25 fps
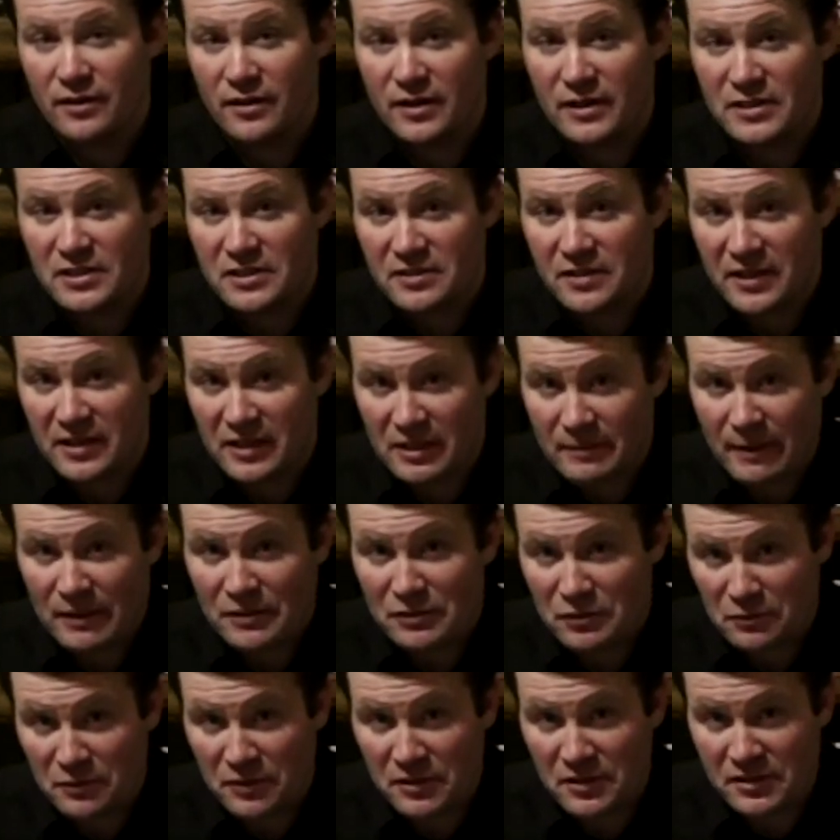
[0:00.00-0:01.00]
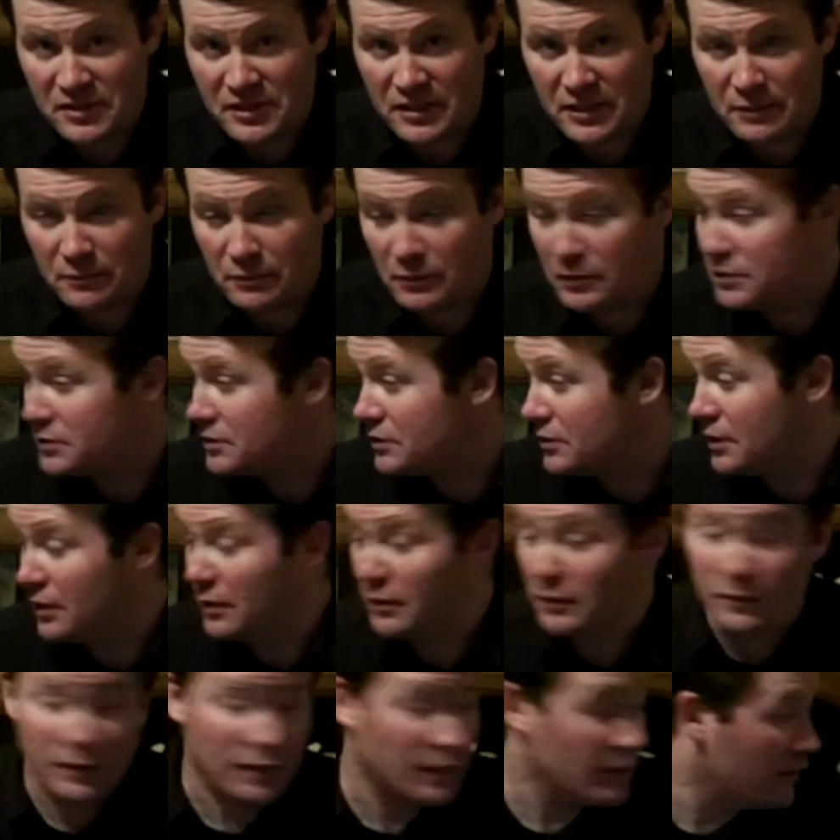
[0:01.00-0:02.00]
is thinking about doing a sequel,
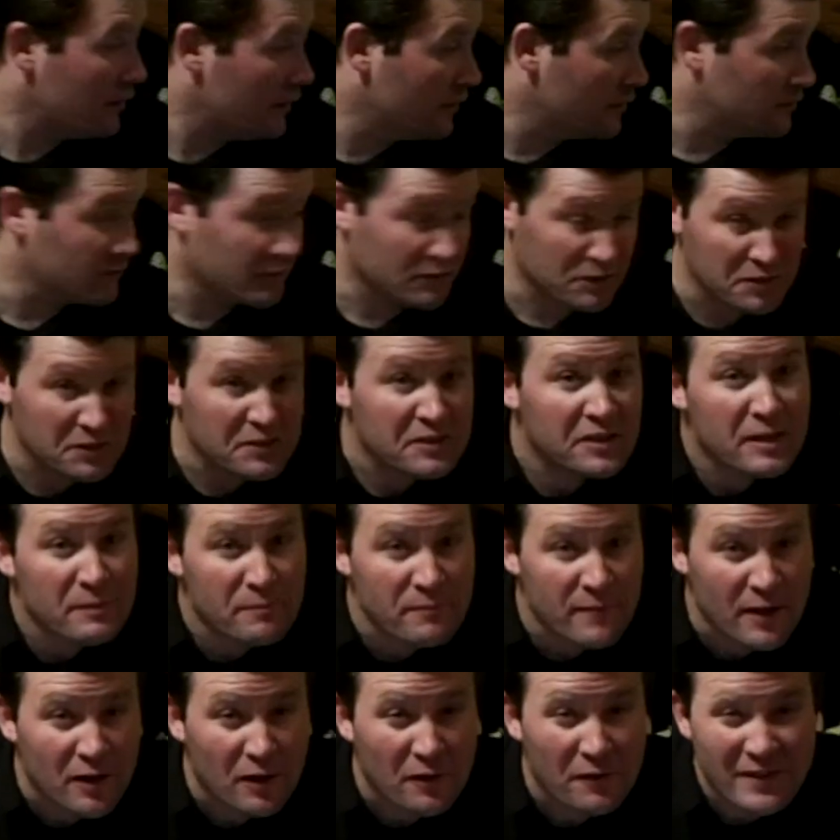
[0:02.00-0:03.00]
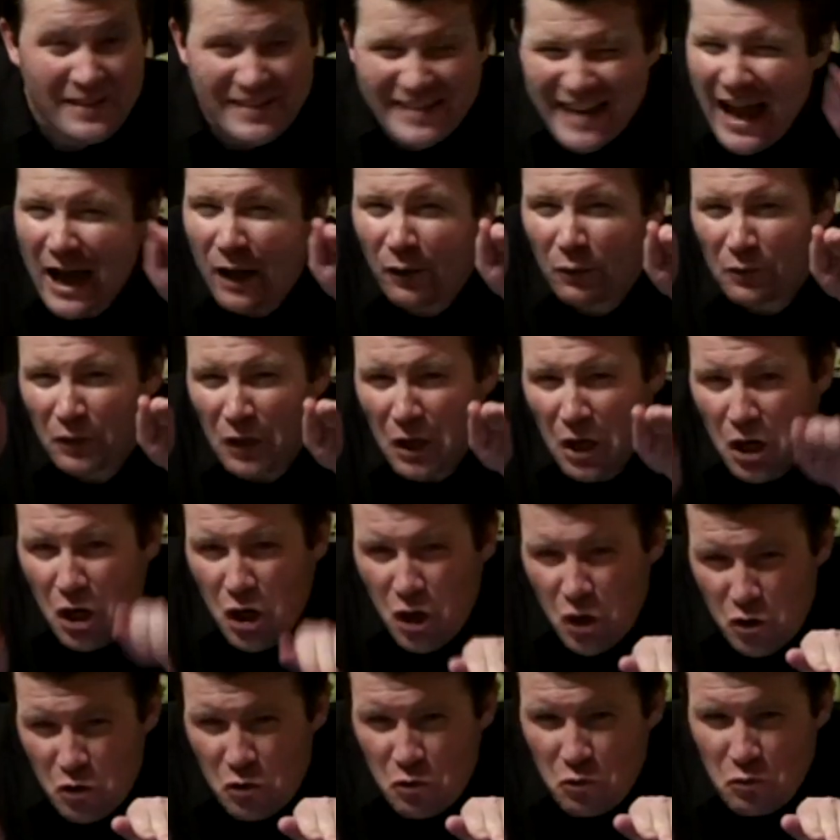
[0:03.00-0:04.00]
so let's just keep that on the down
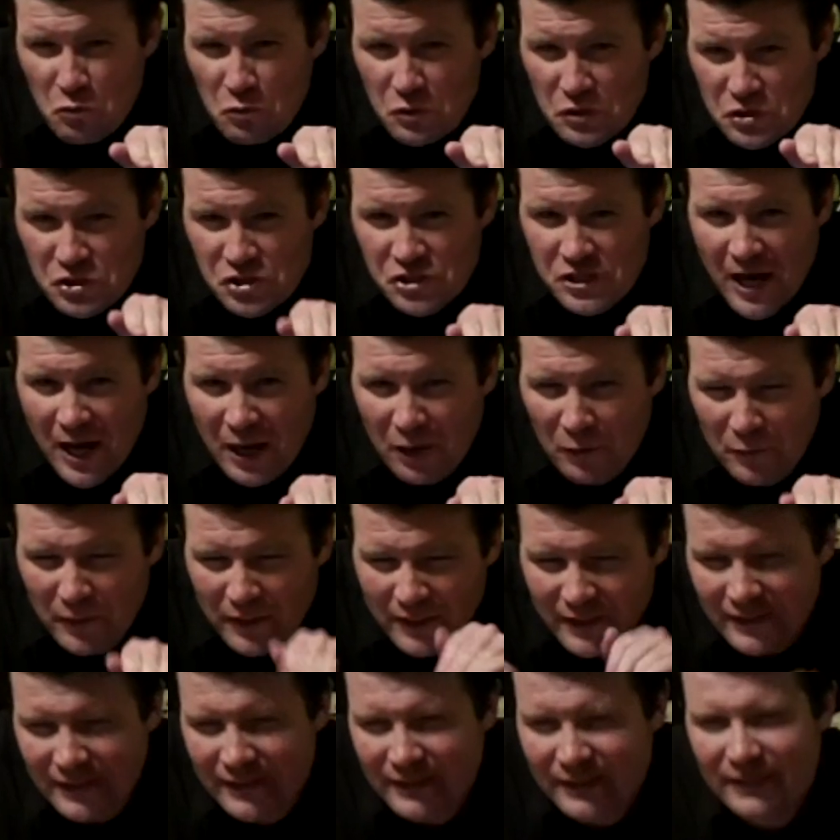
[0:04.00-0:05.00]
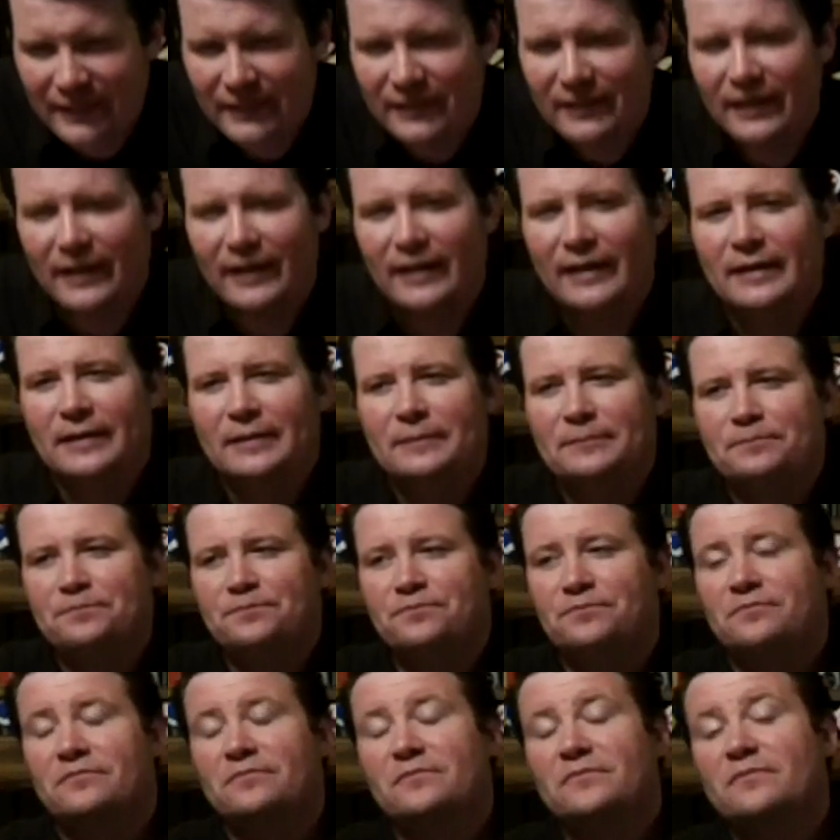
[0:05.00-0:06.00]
low, shall we?
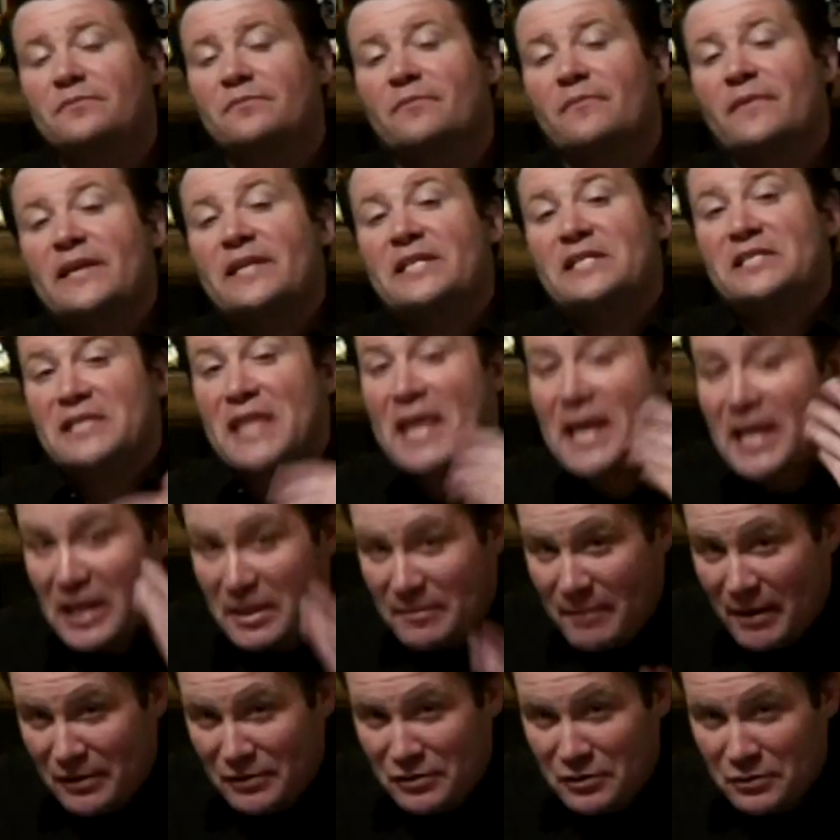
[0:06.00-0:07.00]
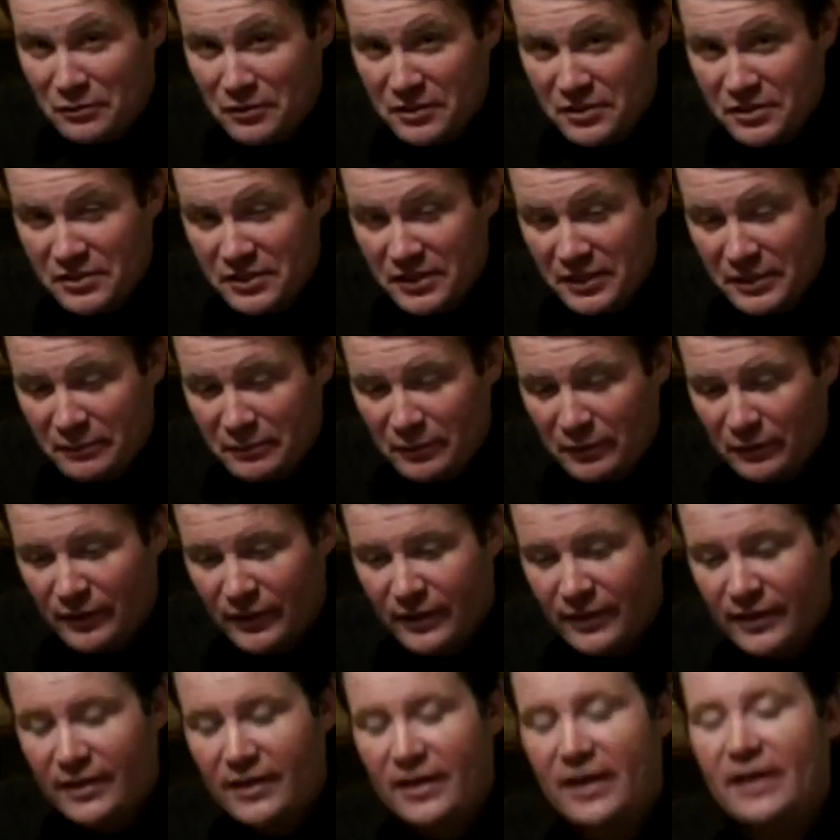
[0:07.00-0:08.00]
He's thinking about doing a sequel,
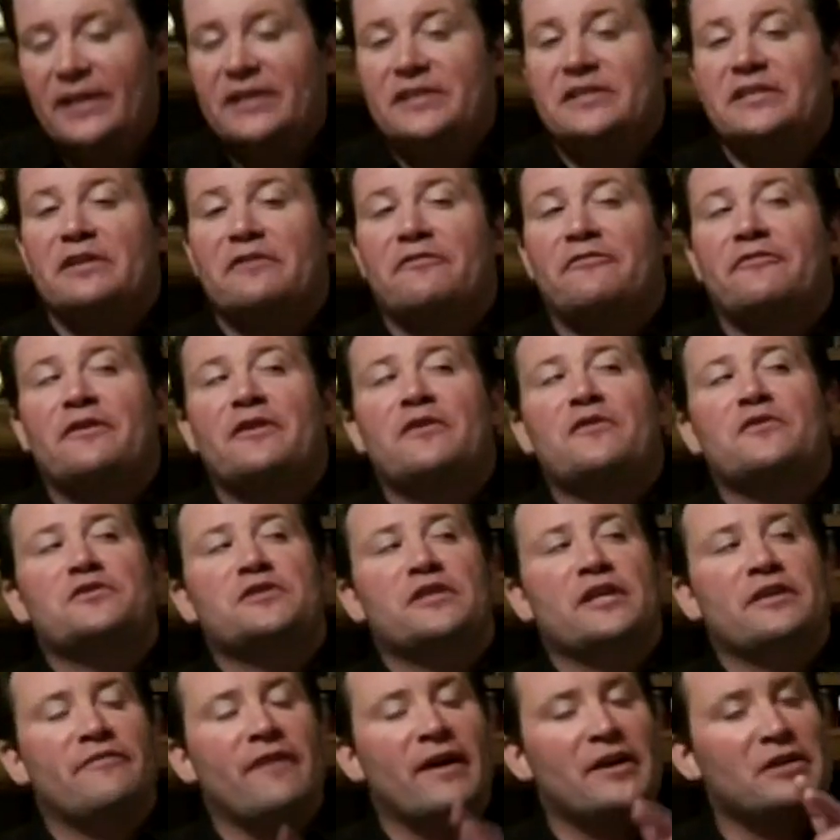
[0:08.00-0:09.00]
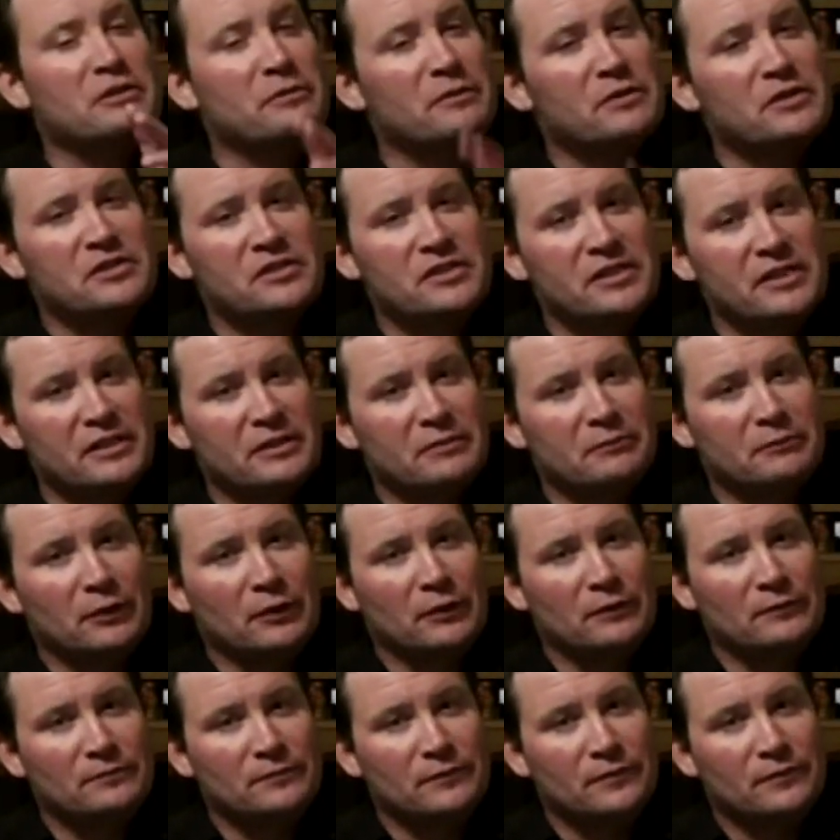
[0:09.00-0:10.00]
and he said, Fears, if I do a
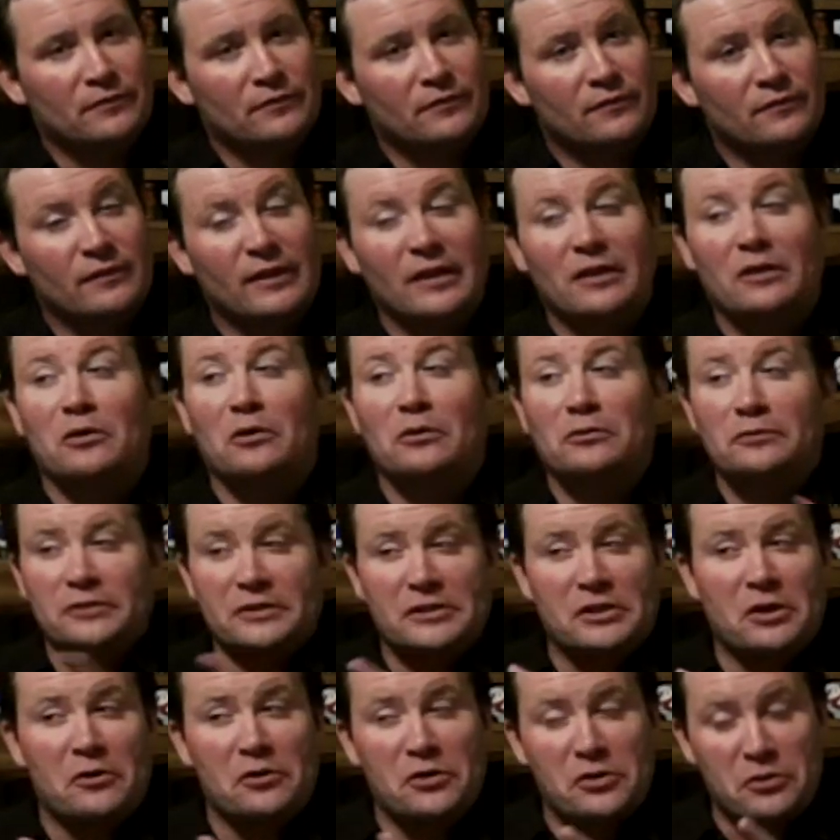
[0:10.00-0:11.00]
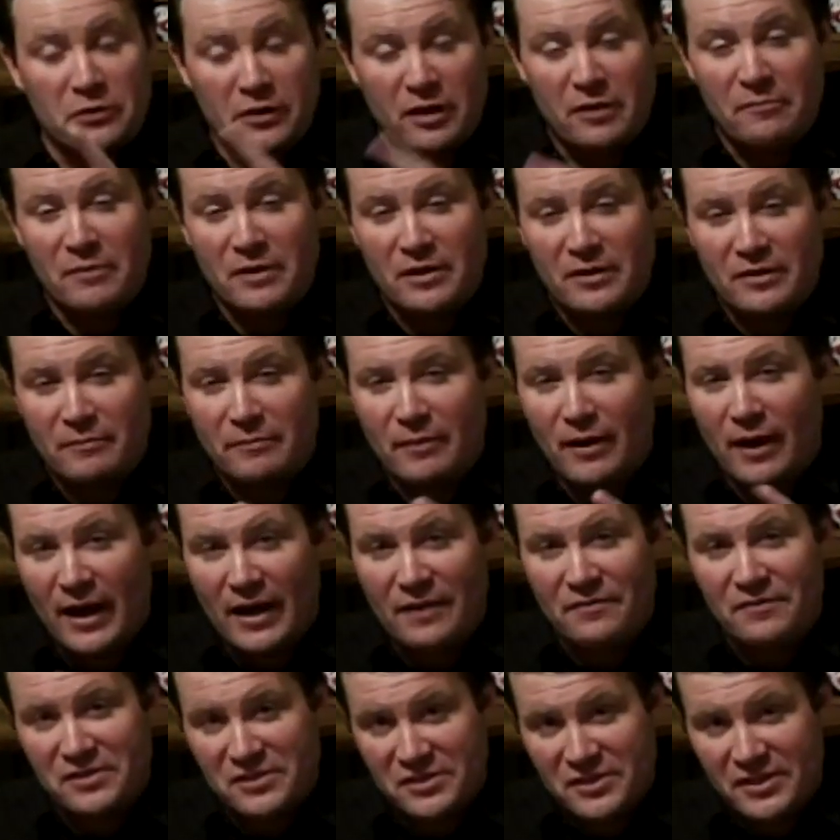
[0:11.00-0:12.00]
sequel, not only are you going to be the
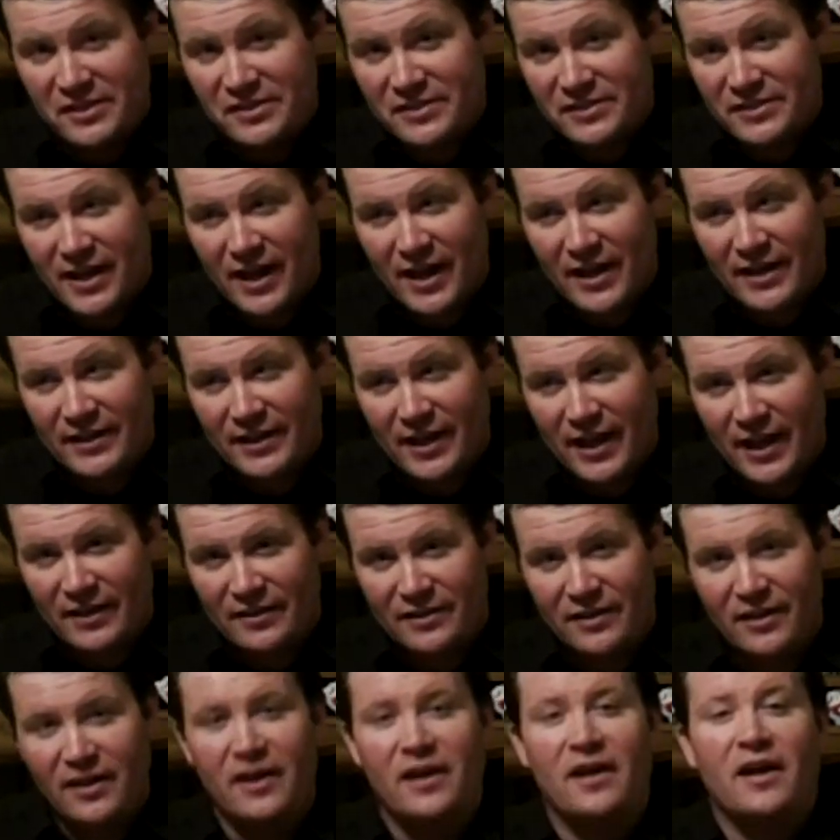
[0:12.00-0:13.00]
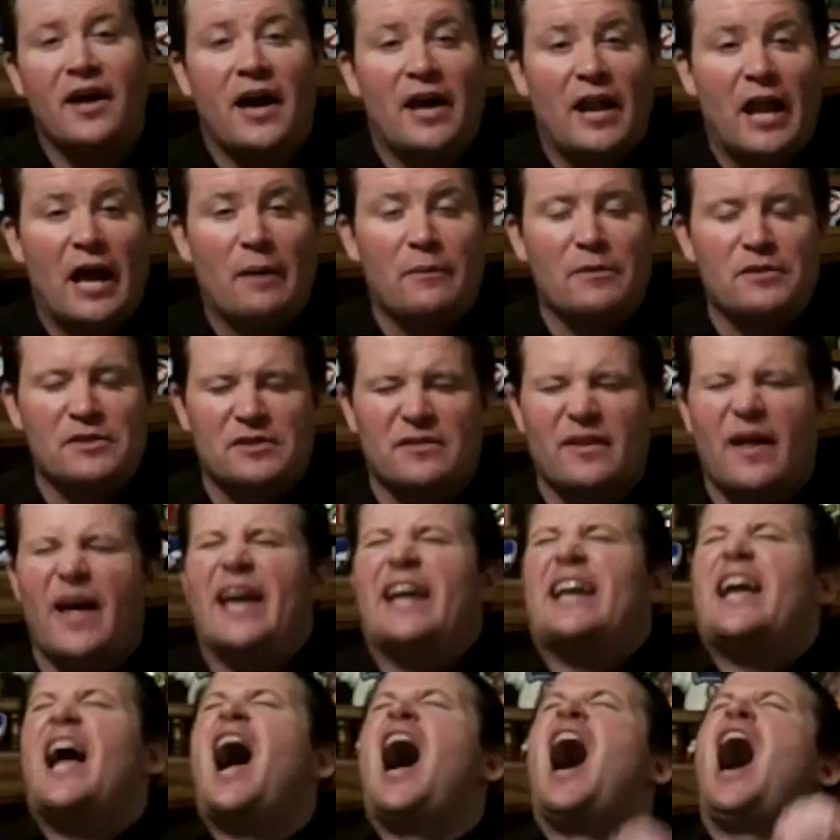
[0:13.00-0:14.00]
behind-the-scenes guy again, and I was
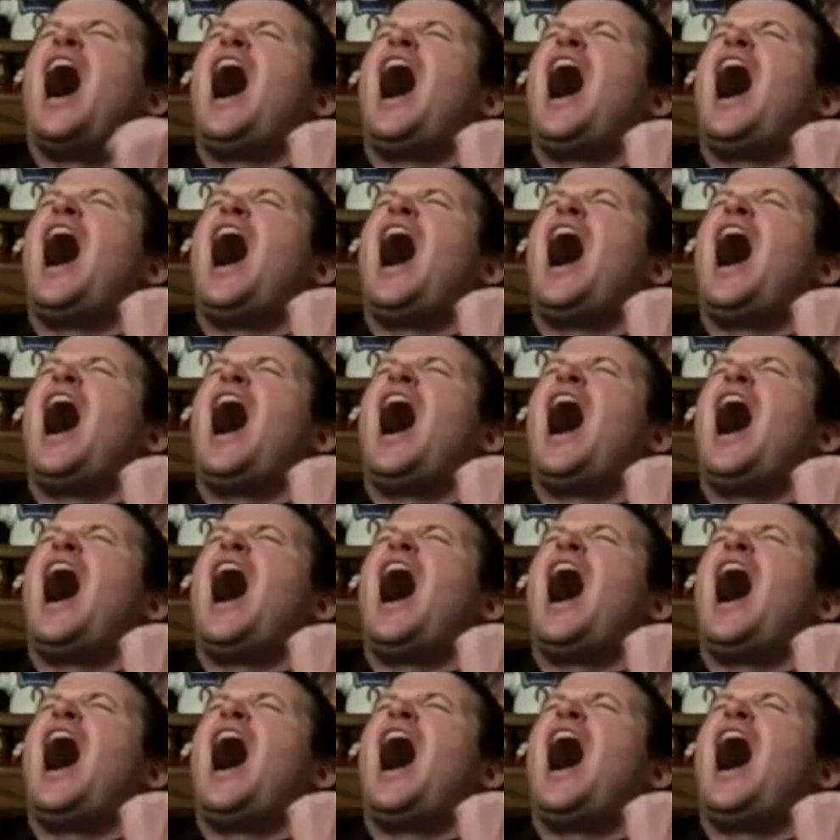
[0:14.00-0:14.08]
like,